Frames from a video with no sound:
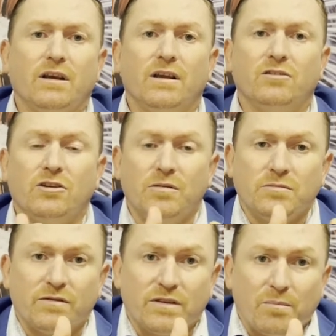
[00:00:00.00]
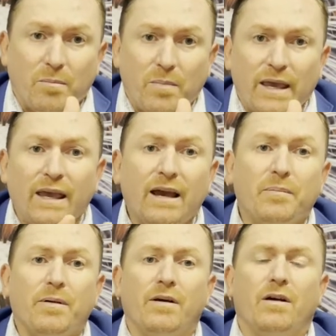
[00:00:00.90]
in terms of the picking
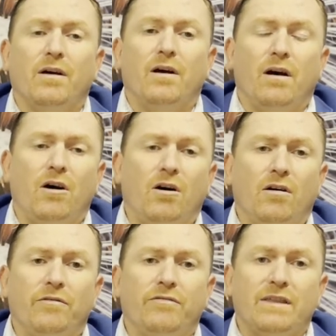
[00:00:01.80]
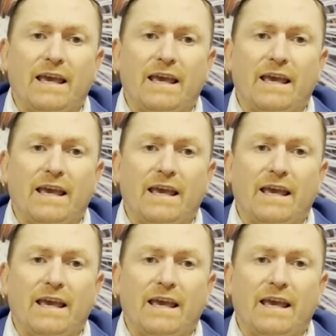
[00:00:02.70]
up of